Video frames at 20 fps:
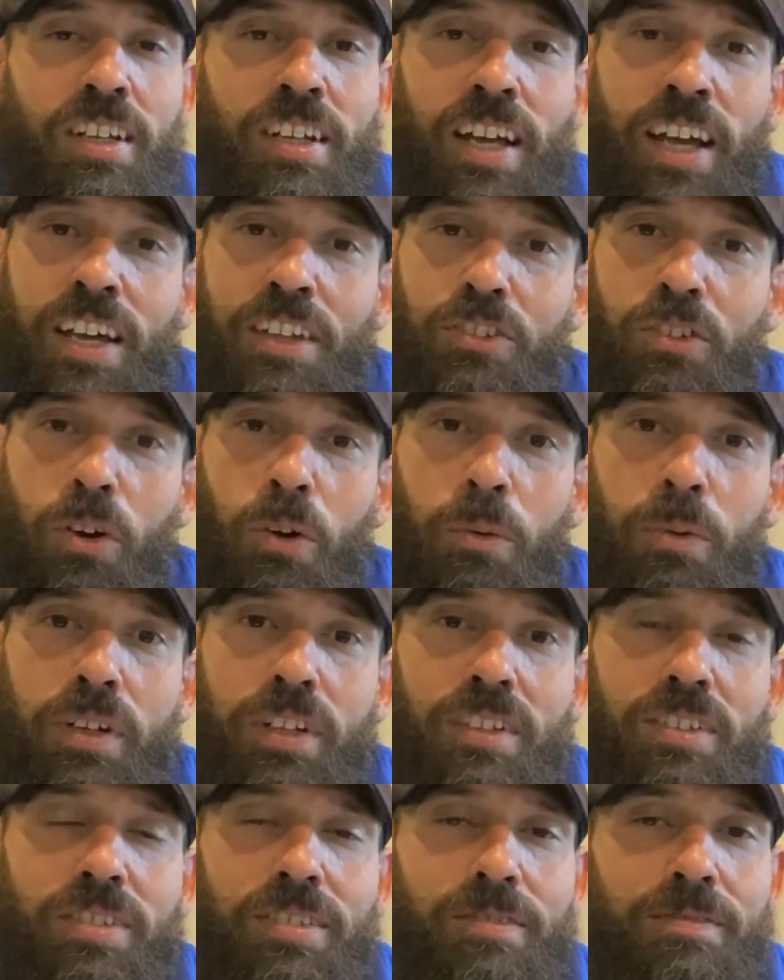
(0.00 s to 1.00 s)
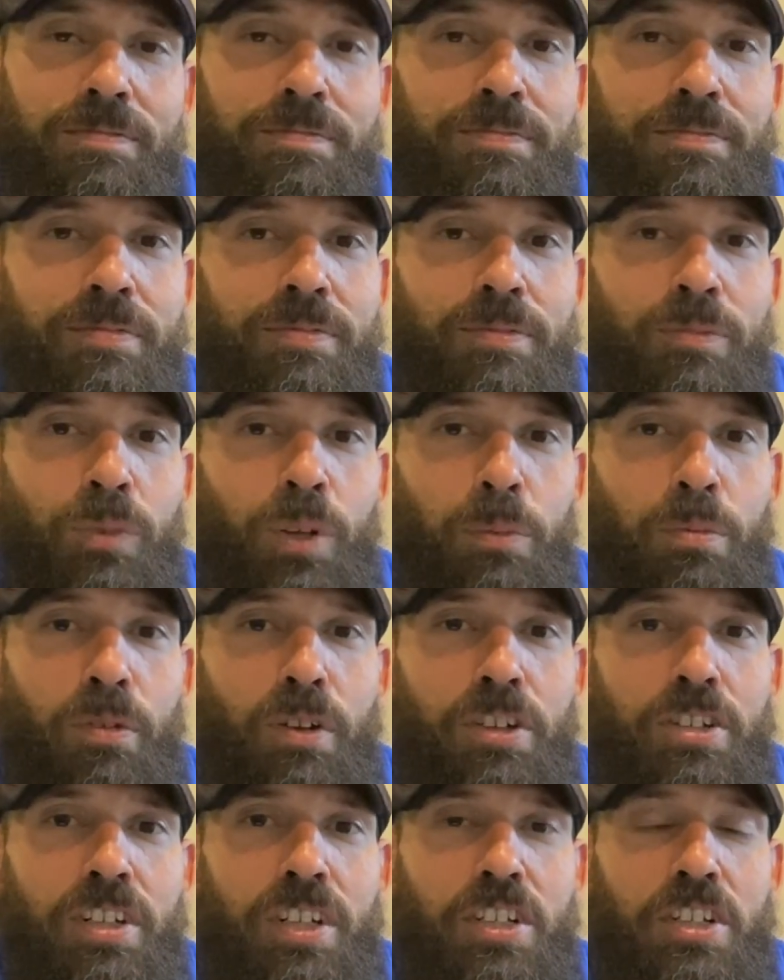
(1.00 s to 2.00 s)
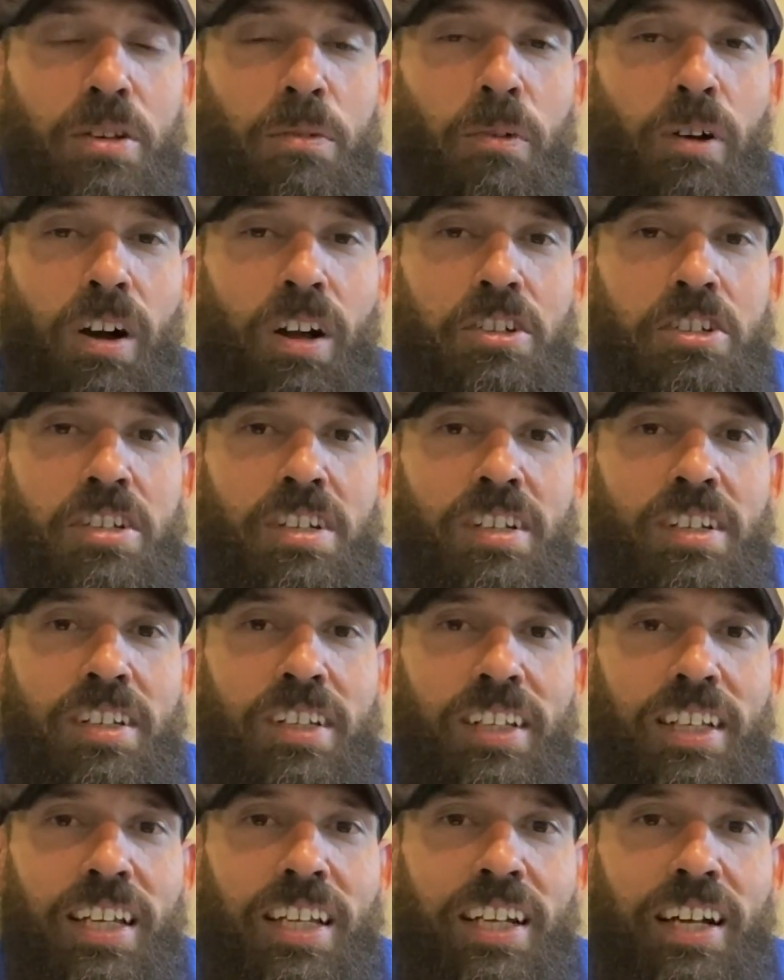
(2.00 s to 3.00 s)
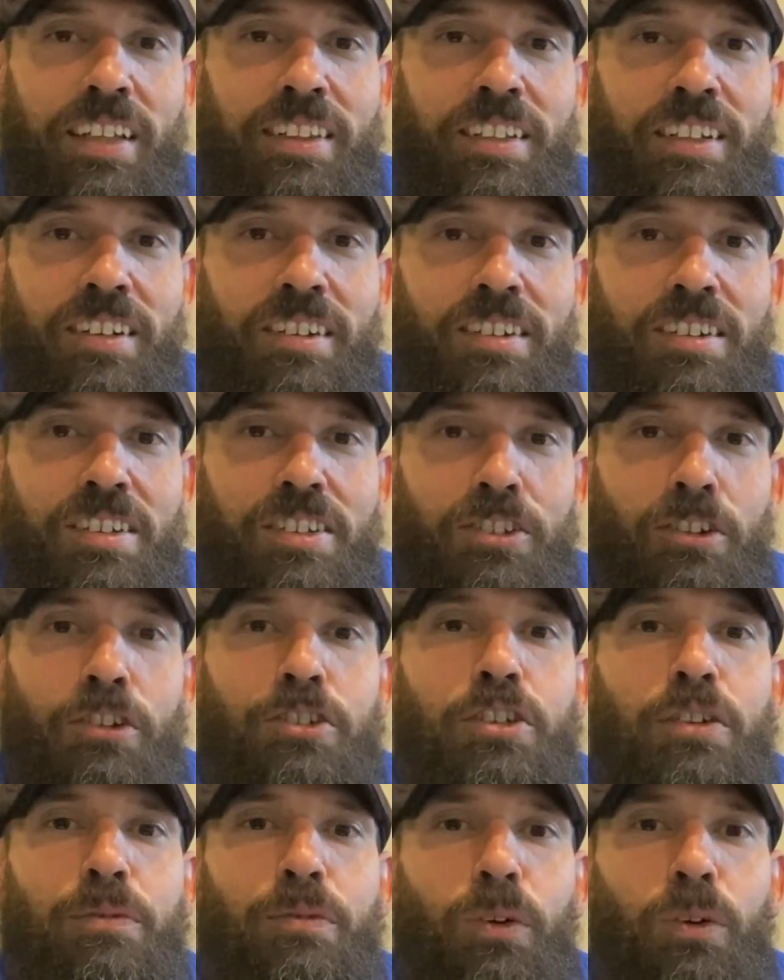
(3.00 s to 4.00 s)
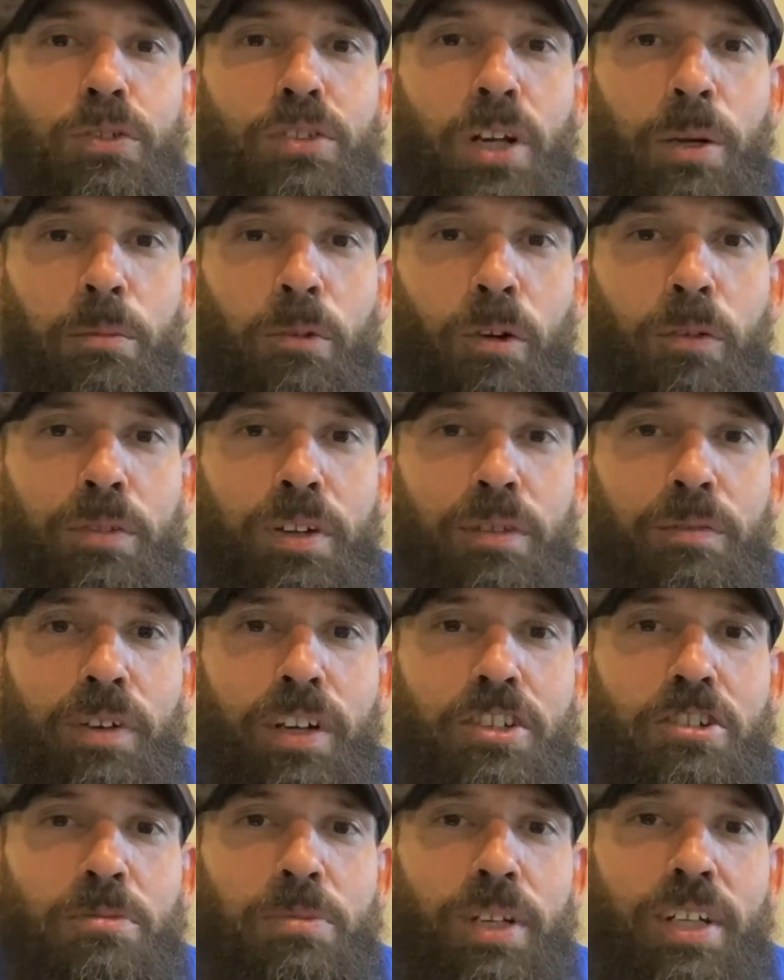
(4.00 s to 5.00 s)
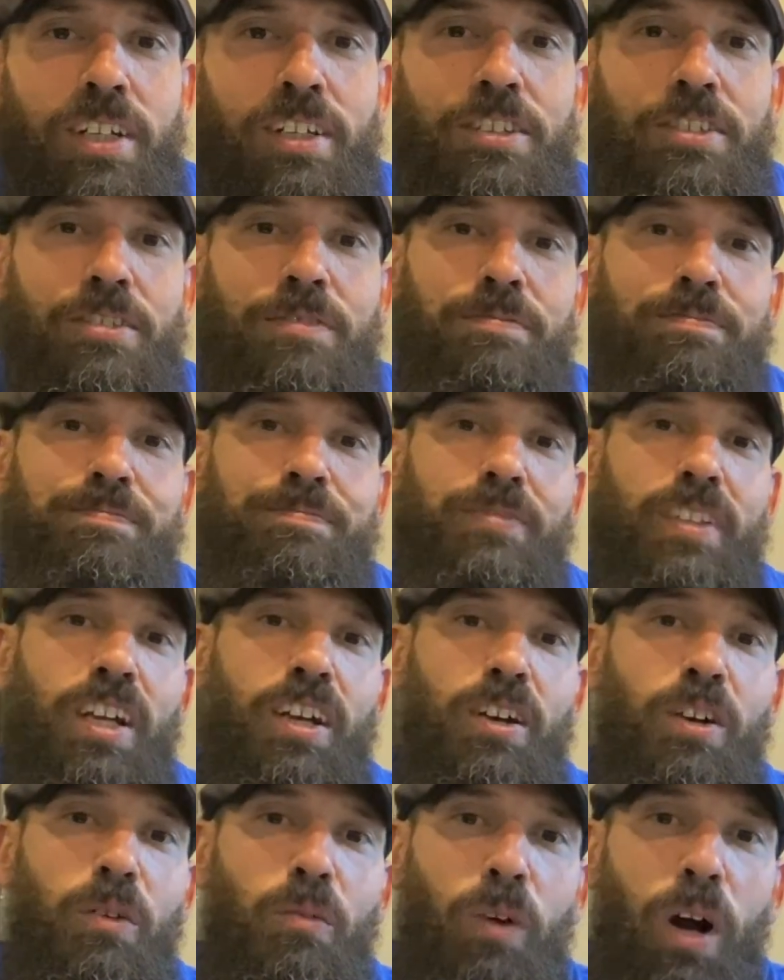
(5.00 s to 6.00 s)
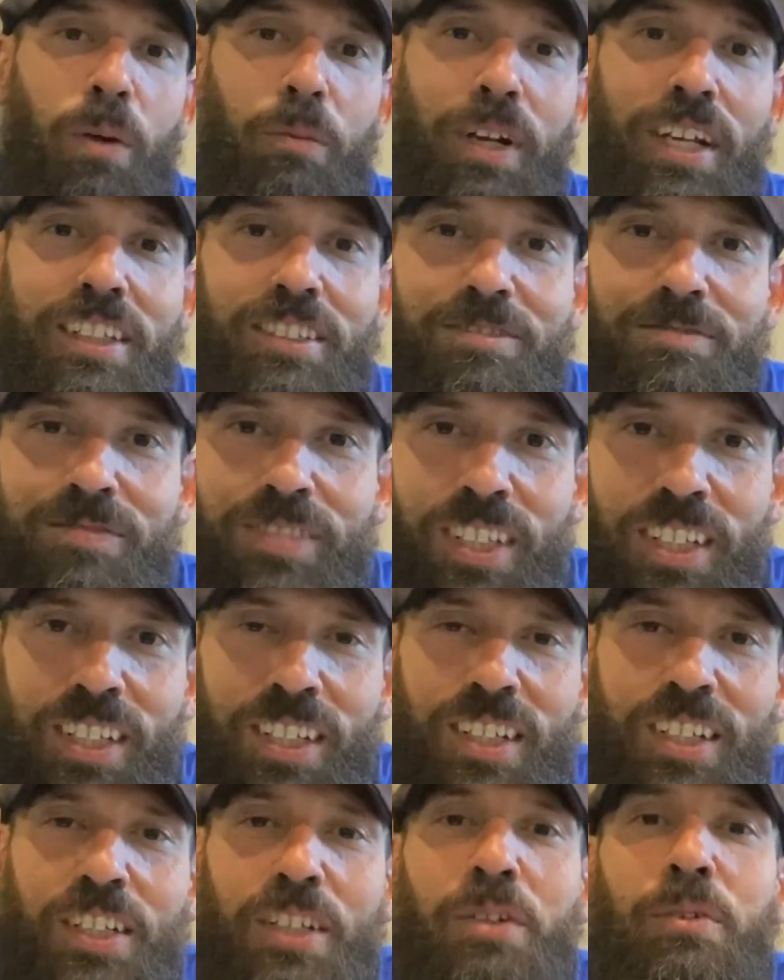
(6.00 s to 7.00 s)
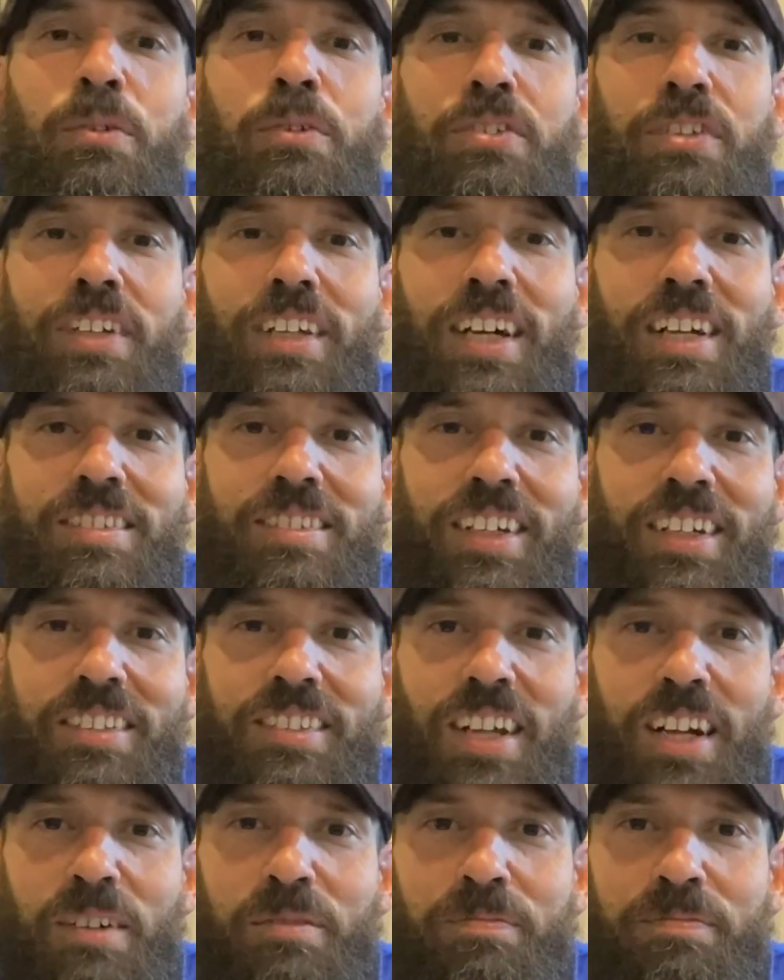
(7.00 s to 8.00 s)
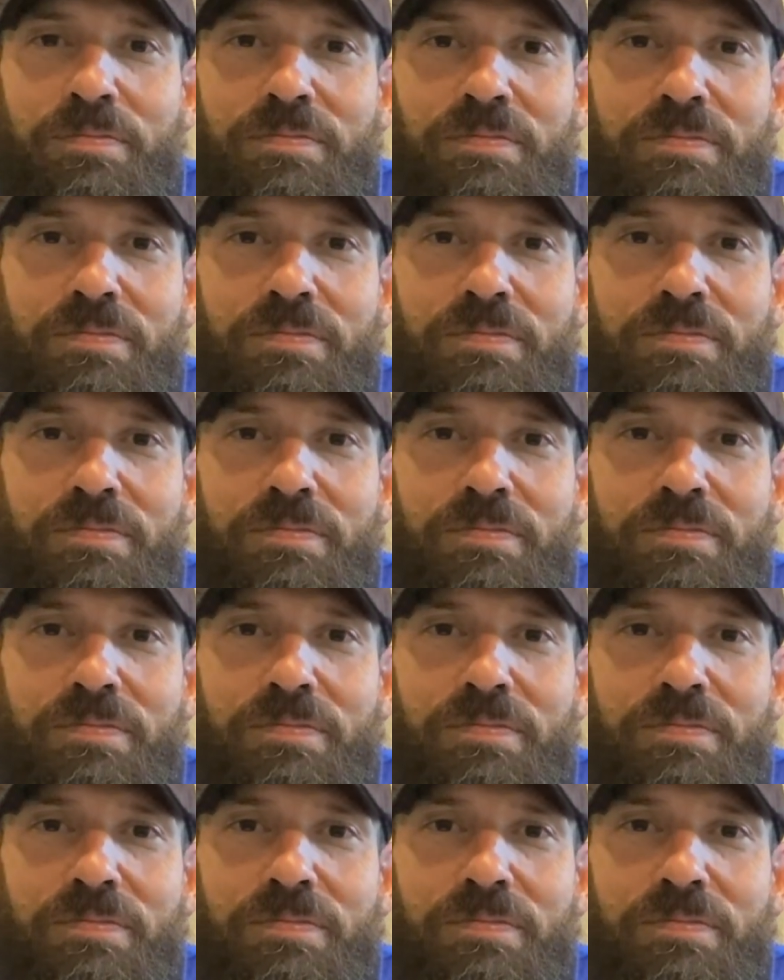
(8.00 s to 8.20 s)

As always, we appreciate you watching. Get out there, start your full-time RV adventure, because why wait? We'll see you guys next time.